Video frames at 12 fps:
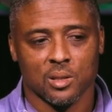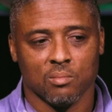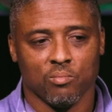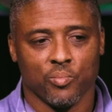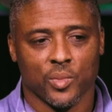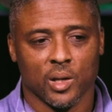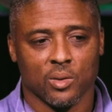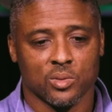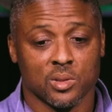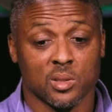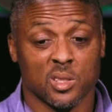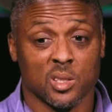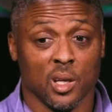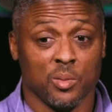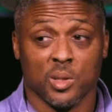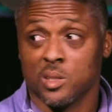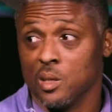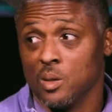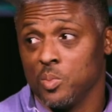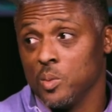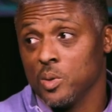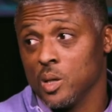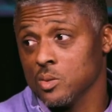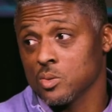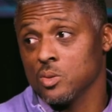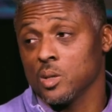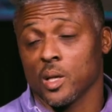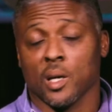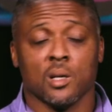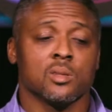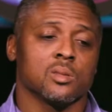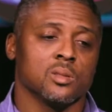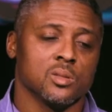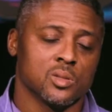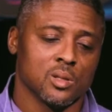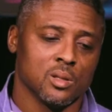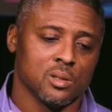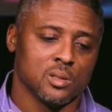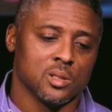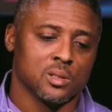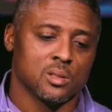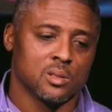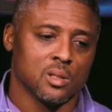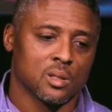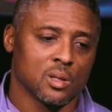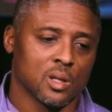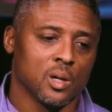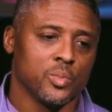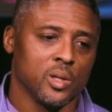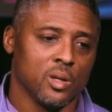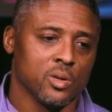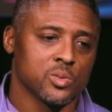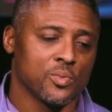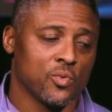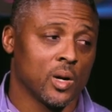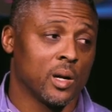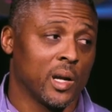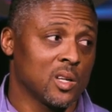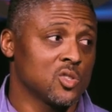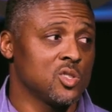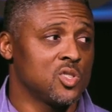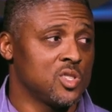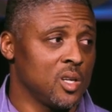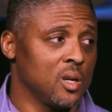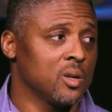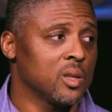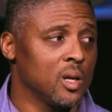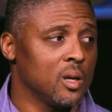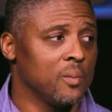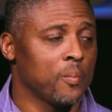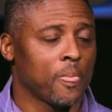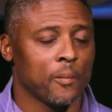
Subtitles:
And I was ashamed to tell people that I was going to counseling. So it just took a couple of years before I actually shared that.